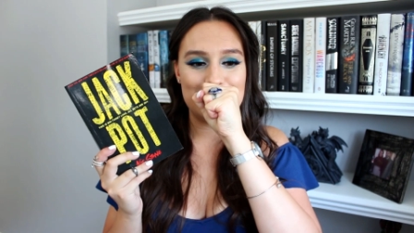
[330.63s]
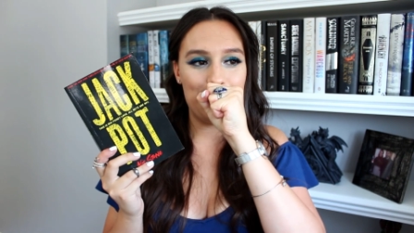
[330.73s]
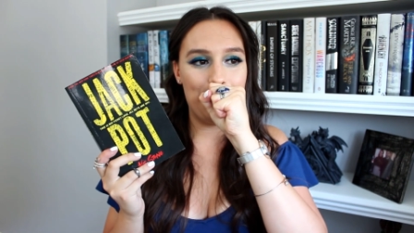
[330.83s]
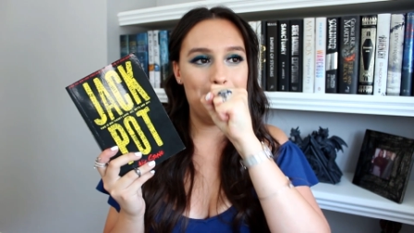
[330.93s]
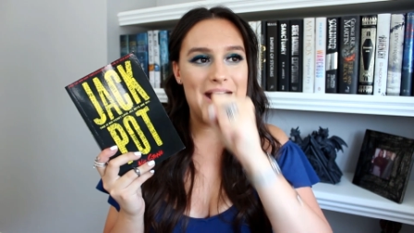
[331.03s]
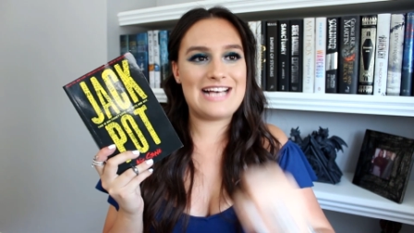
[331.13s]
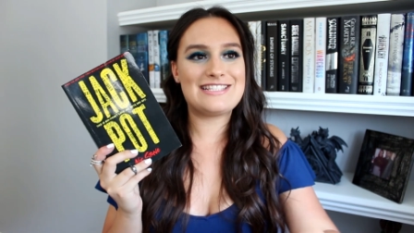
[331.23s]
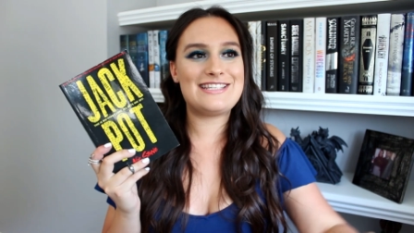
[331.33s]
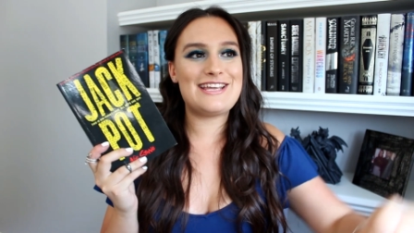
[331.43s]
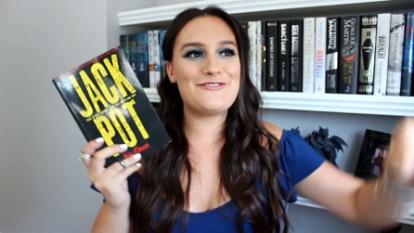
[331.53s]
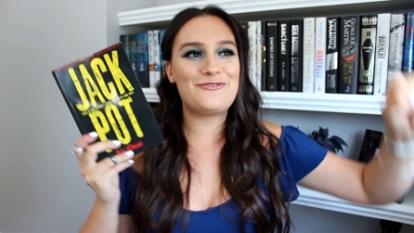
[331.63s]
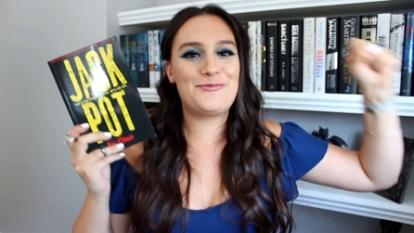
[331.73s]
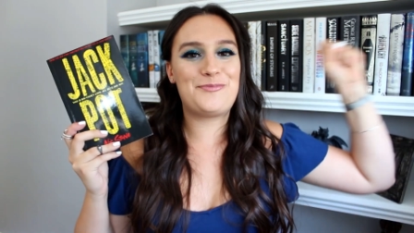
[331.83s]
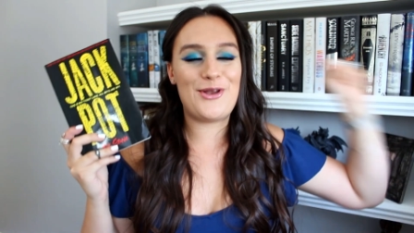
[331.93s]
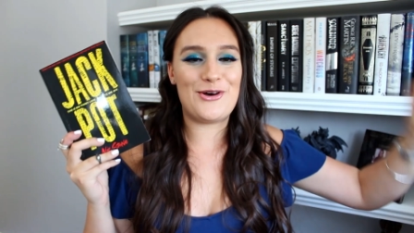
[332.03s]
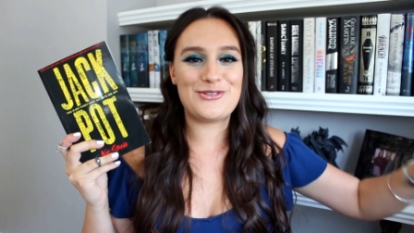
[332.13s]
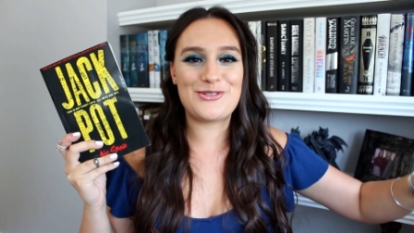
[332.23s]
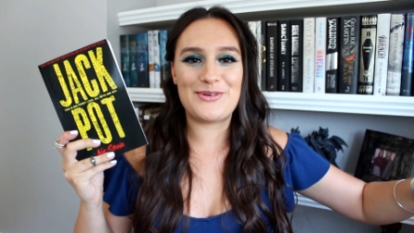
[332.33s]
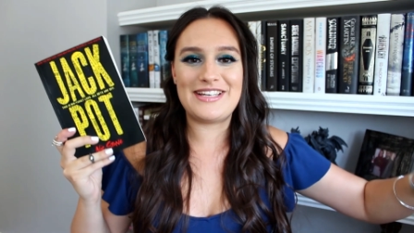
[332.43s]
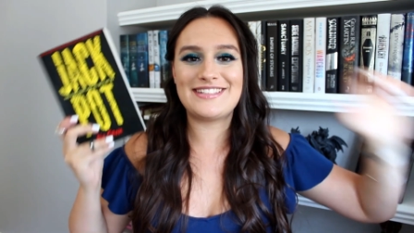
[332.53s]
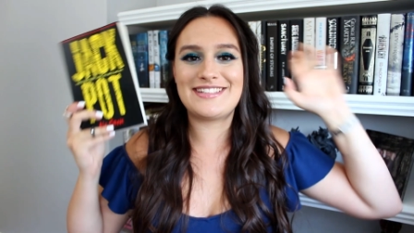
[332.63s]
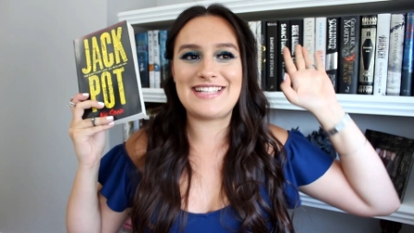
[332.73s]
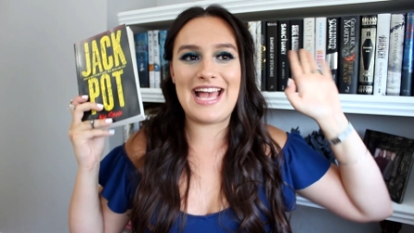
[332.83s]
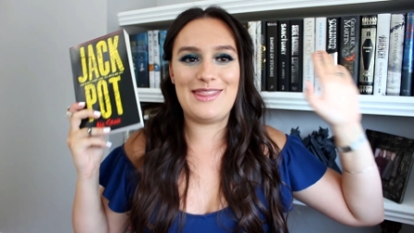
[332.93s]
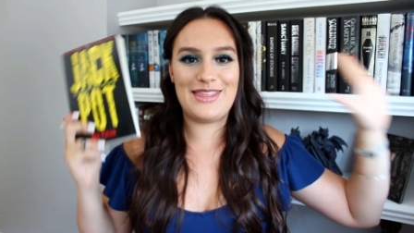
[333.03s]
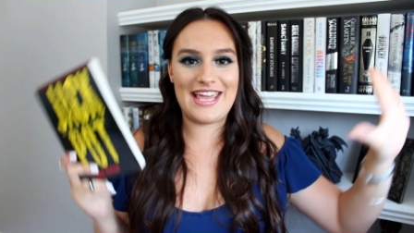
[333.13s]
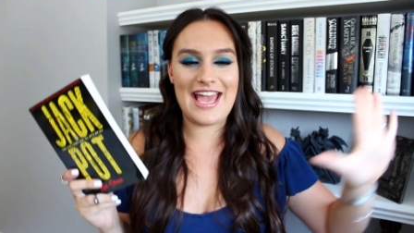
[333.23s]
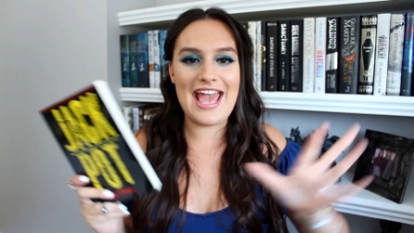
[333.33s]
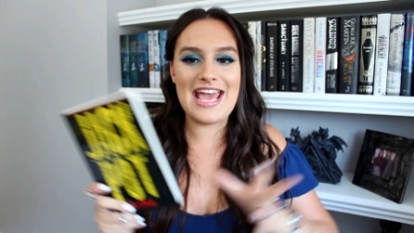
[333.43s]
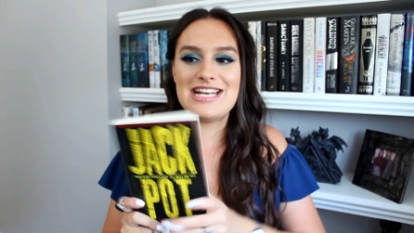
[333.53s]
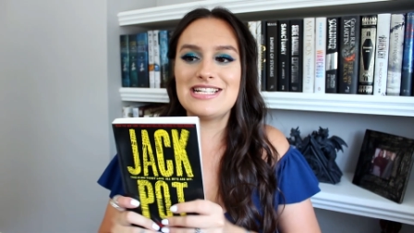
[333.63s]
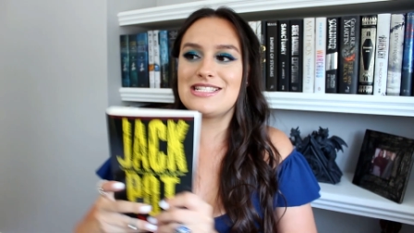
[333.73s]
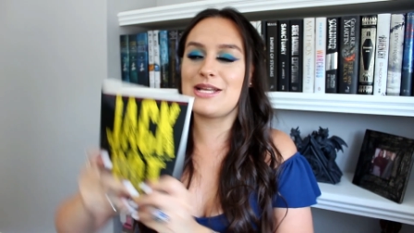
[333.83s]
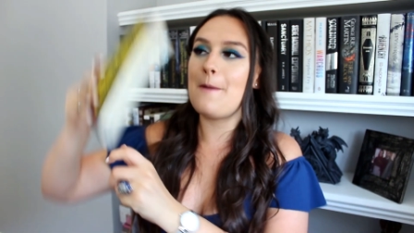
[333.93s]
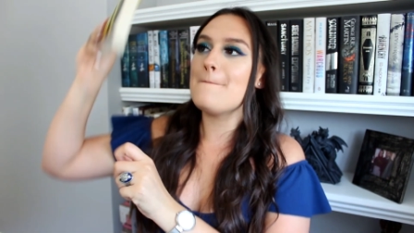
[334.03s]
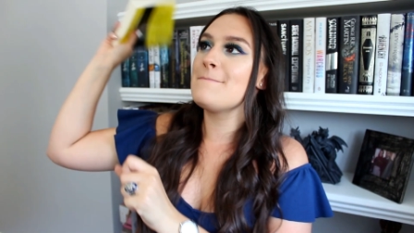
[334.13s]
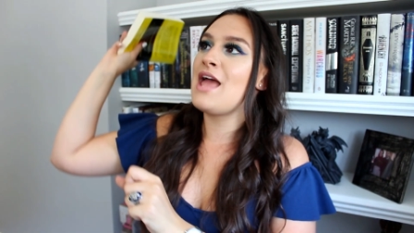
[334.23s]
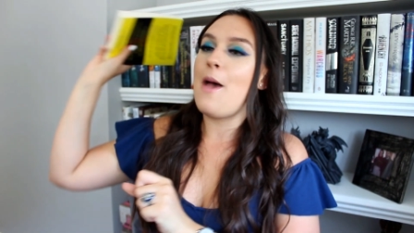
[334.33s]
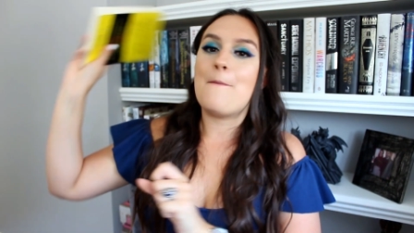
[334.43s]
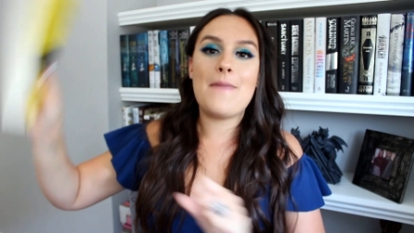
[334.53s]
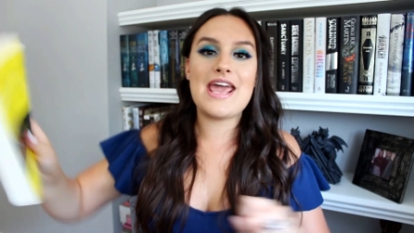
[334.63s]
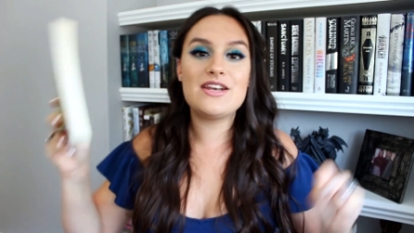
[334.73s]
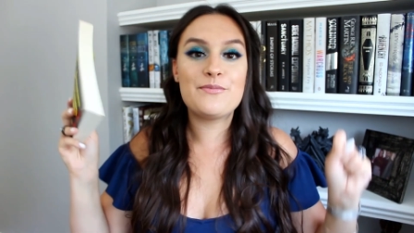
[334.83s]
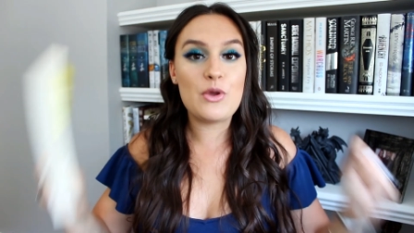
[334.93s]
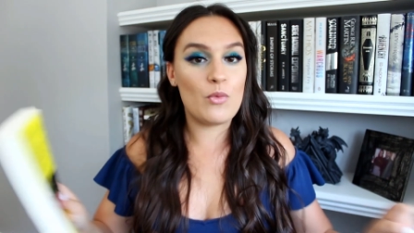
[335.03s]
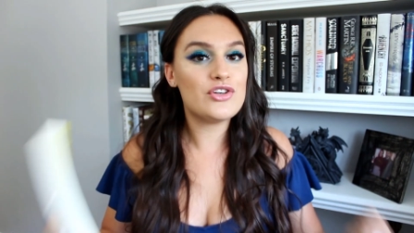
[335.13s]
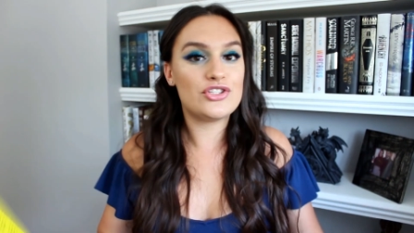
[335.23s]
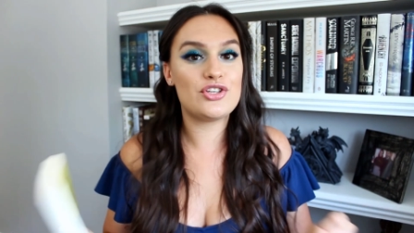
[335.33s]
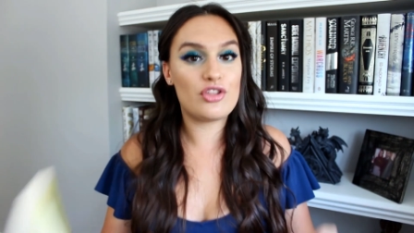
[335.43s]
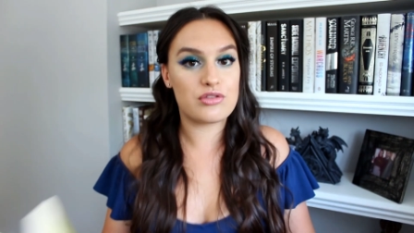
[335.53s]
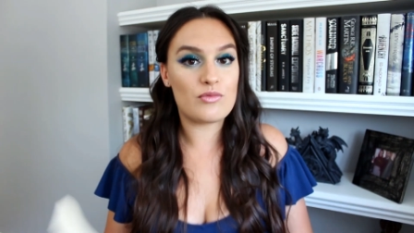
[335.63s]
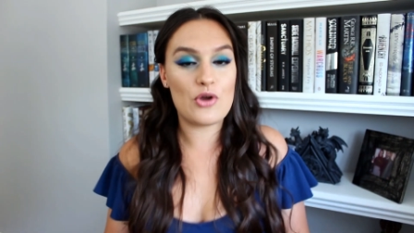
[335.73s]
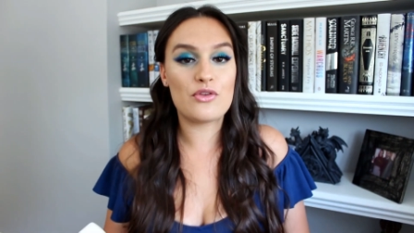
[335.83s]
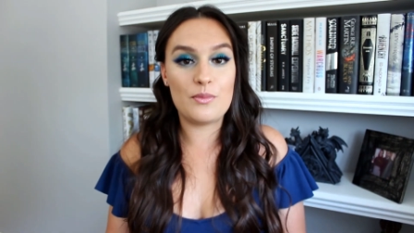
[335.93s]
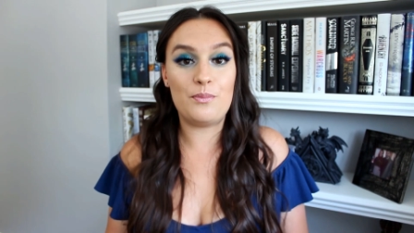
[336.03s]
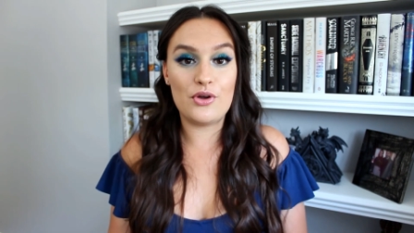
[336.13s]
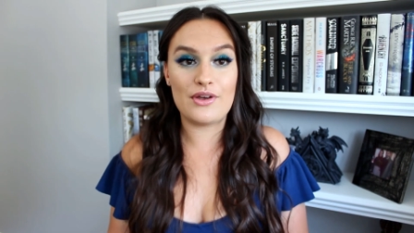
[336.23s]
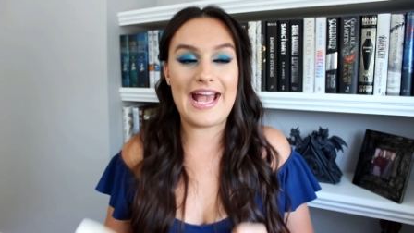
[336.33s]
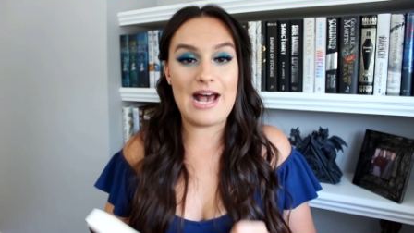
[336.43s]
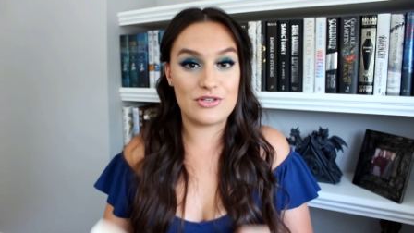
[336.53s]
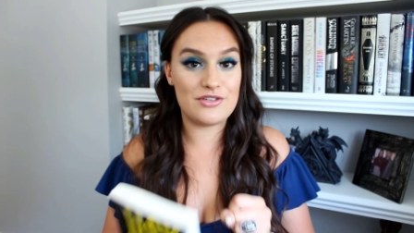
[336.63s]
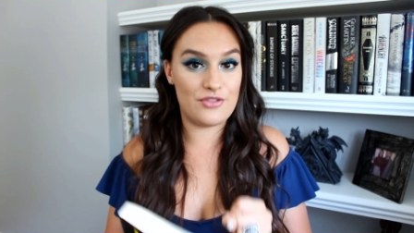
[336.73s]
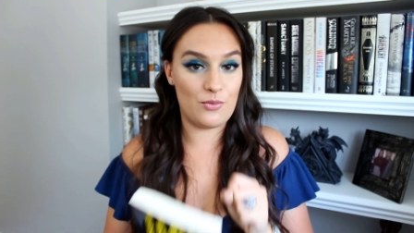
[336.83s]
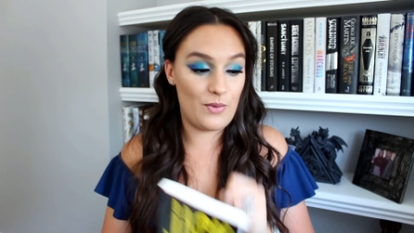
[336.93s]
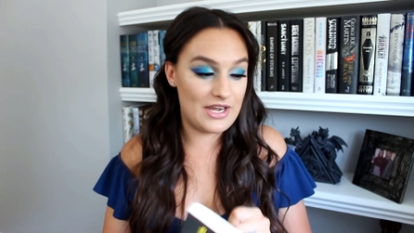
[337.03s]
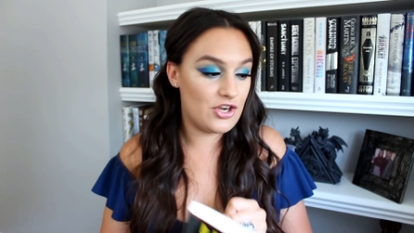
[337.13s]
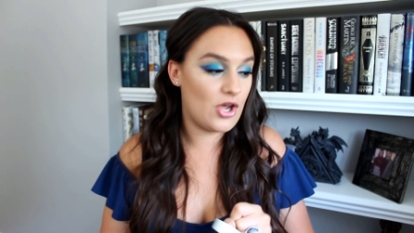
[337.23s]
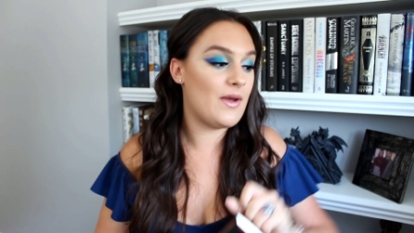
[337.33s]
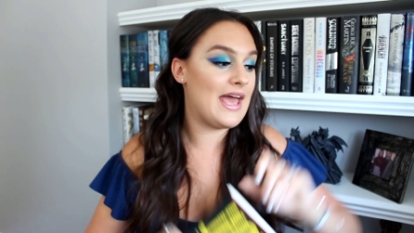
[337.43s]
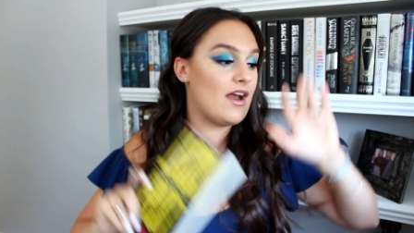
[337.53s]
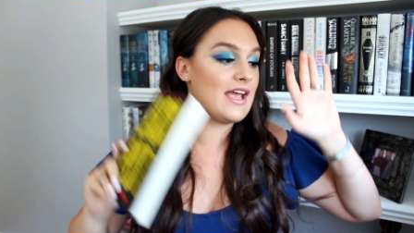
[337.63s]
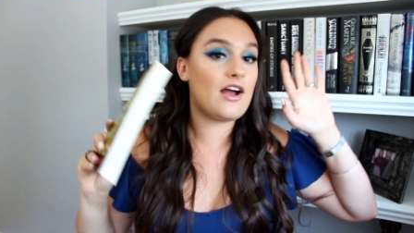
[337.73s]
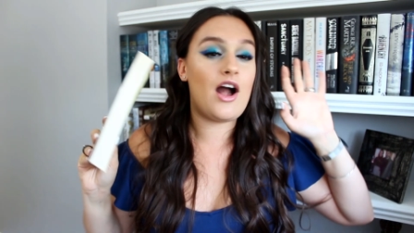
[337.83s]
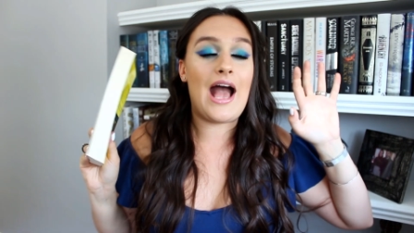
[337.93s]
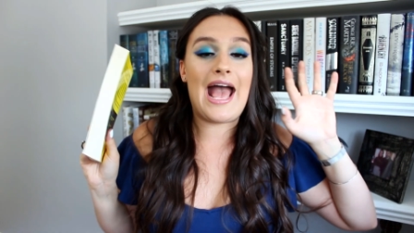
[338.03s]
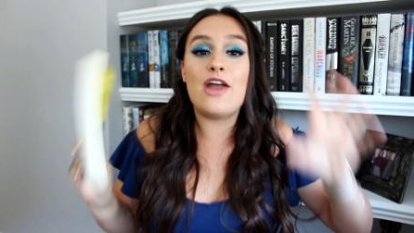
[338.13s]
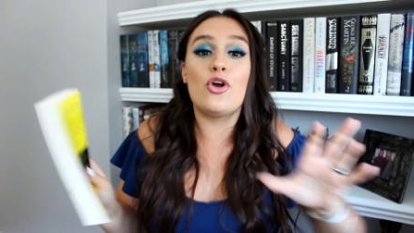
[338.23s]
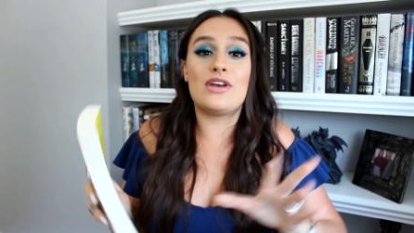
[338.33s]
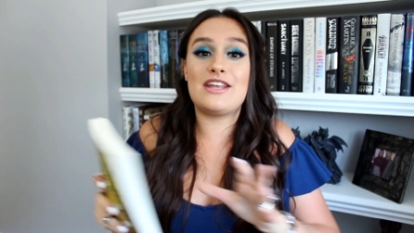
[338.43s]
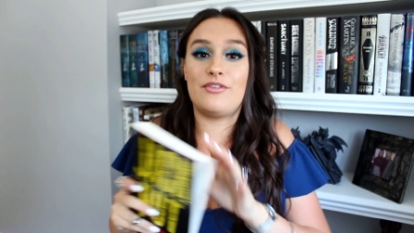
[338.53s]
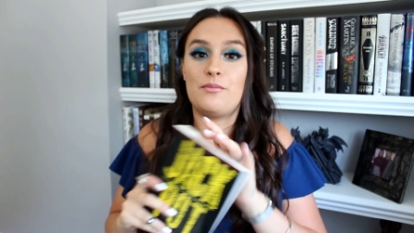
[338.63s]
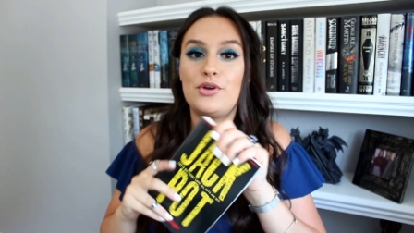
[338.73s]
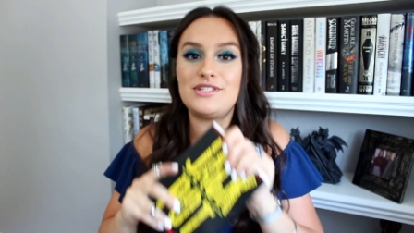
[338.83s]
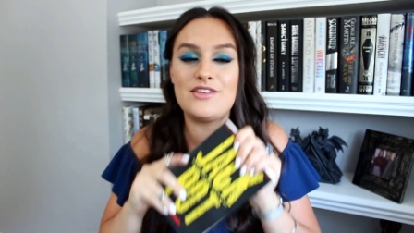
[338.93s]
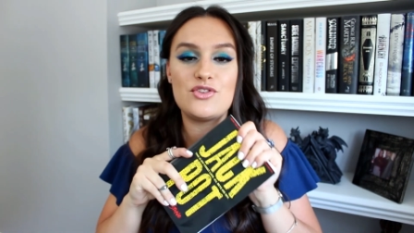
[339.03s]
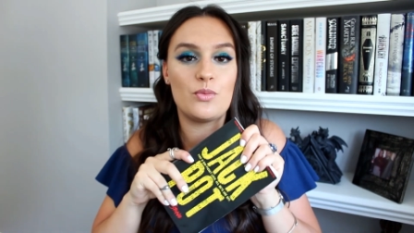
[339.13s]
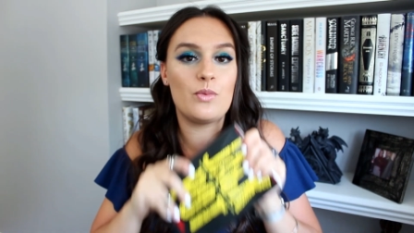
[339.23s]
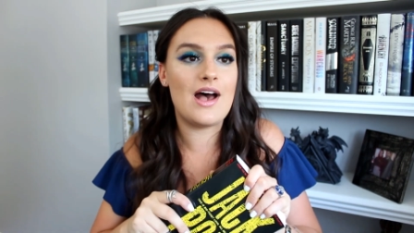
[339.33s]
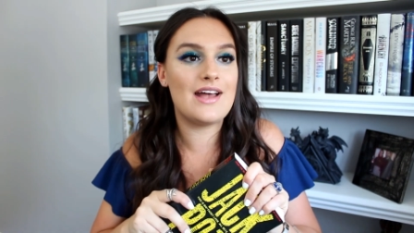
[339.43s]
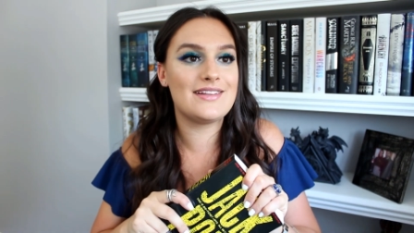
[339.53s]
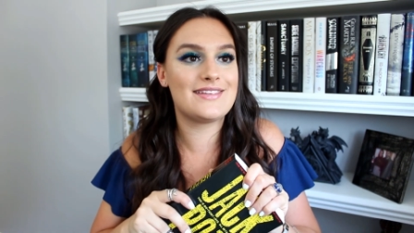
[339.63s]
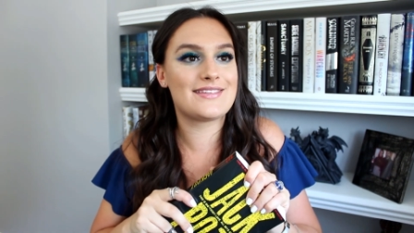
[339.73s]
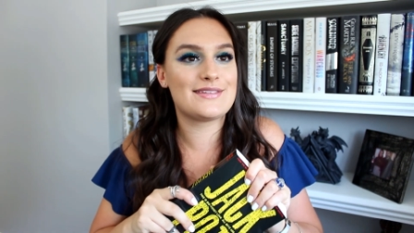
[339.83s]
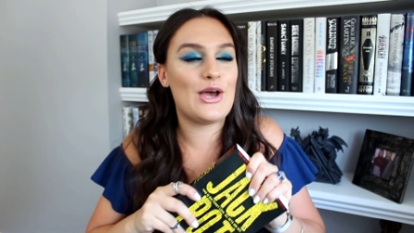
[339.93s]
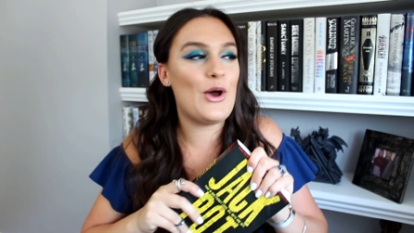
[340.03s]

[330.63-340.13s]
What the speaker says: The massive plot twists at the end made me want to throw the book out of the window, and I cannot even put into words